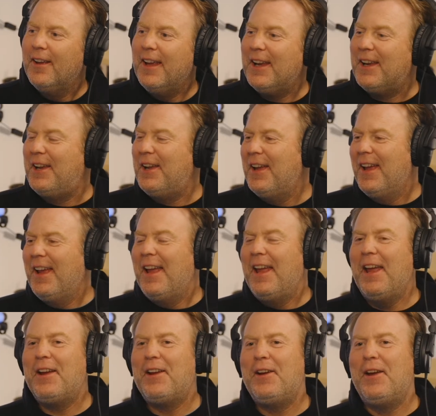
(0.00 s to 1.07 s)

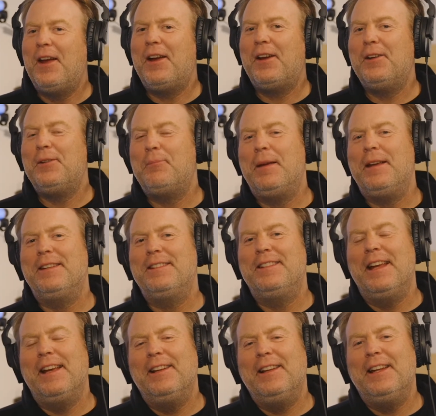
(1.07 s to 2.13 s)
It could be
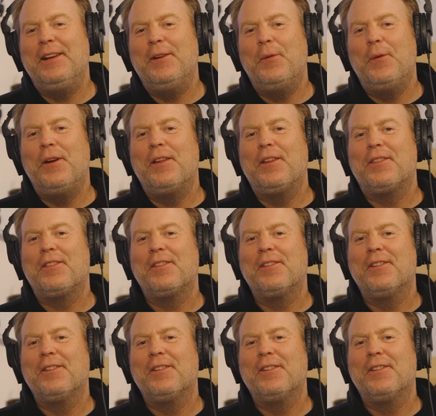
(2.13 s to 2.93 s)
dealing with